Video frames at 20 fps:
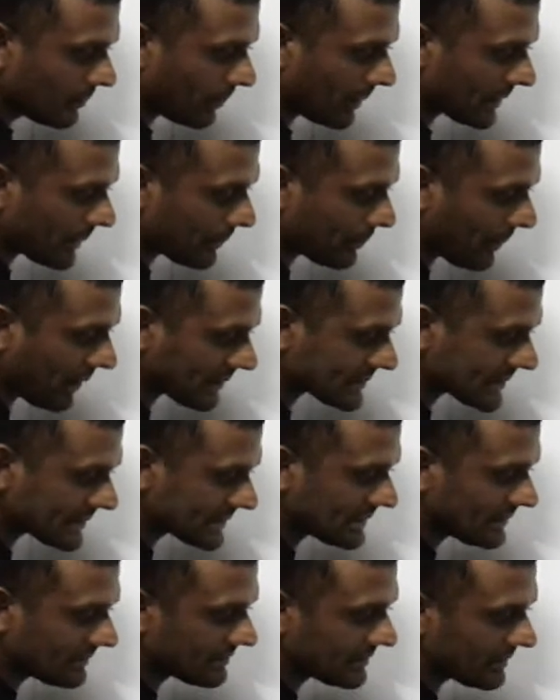But a
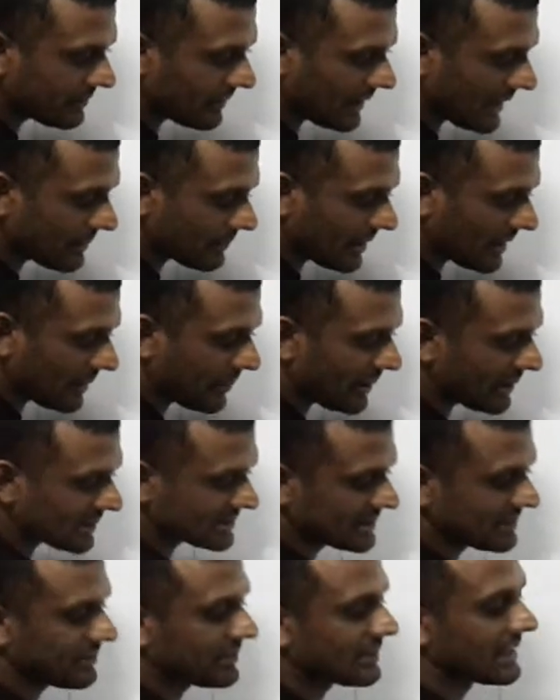positive divided by a
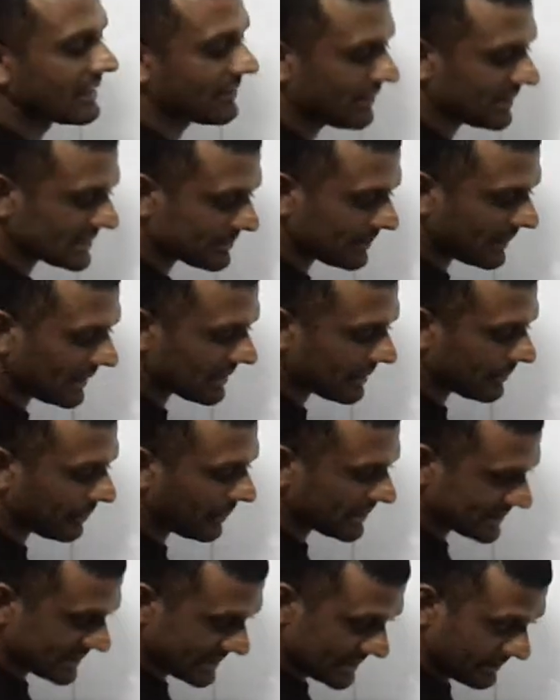positive will give us back a
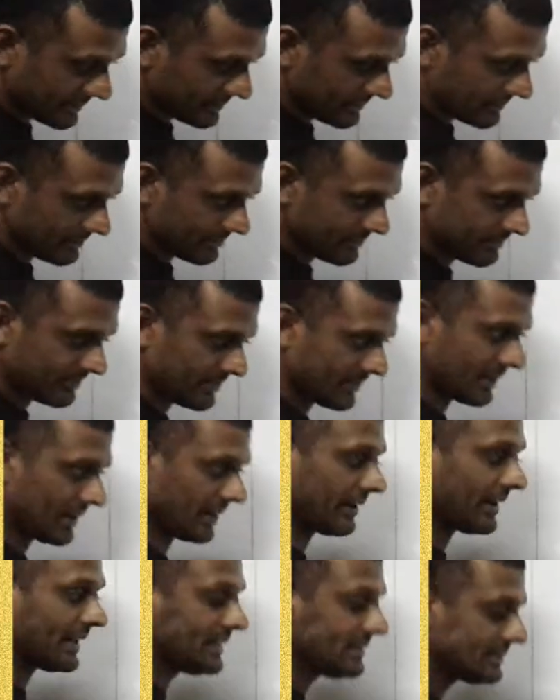positive.
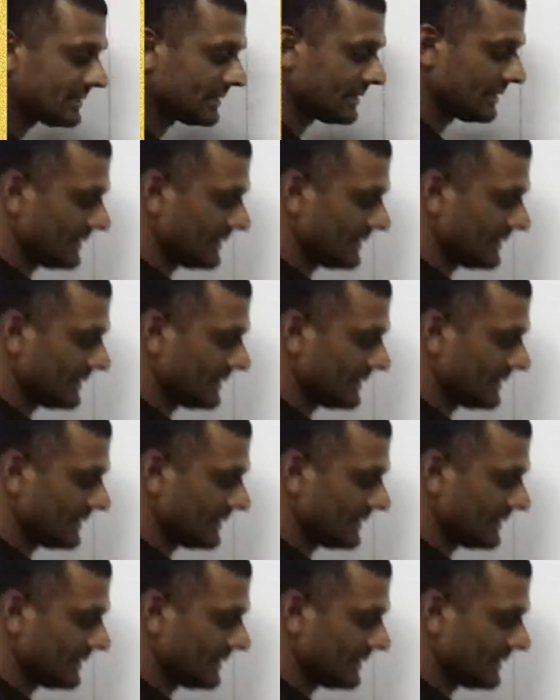Alright?